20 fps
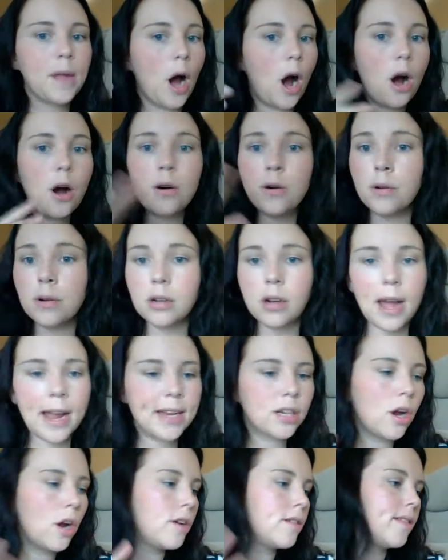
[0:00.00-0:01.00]

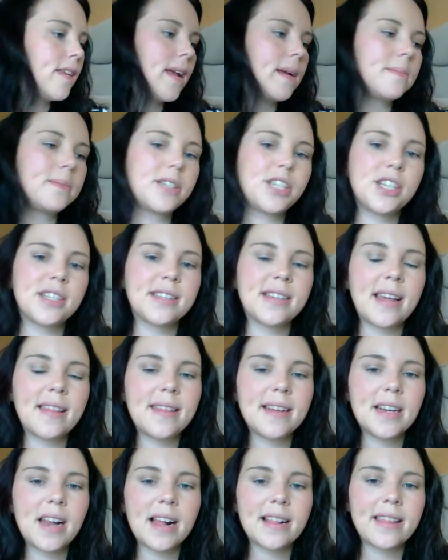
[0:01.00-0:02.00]
Like no temperatures,
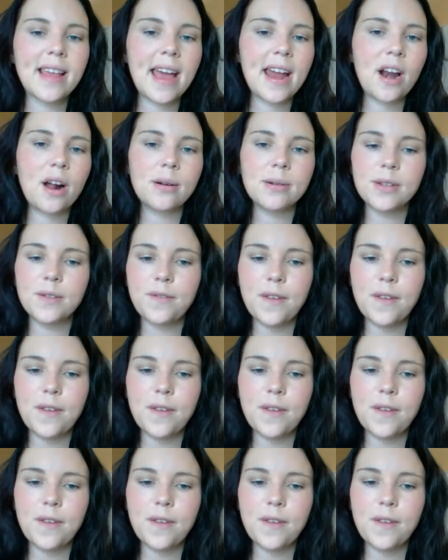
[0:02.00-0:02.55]
nothing like that. I was